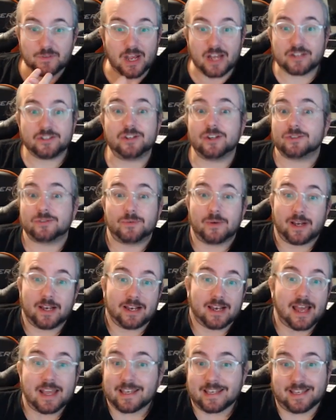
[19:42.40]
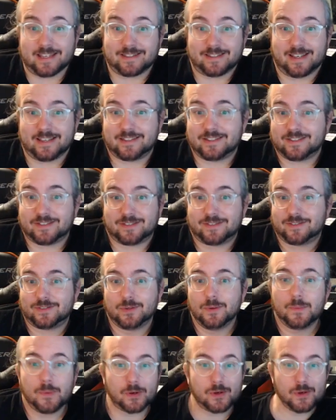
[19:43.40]
just really like it. It's
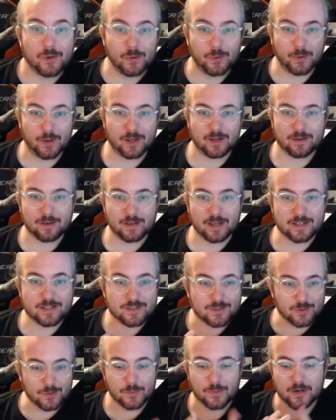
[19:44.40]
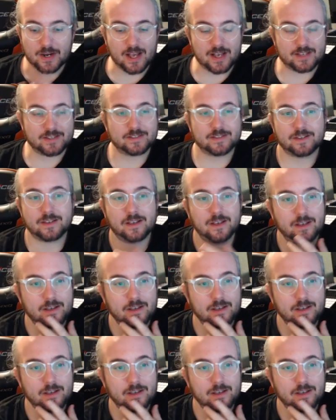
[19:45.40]
super cool. It's super nice.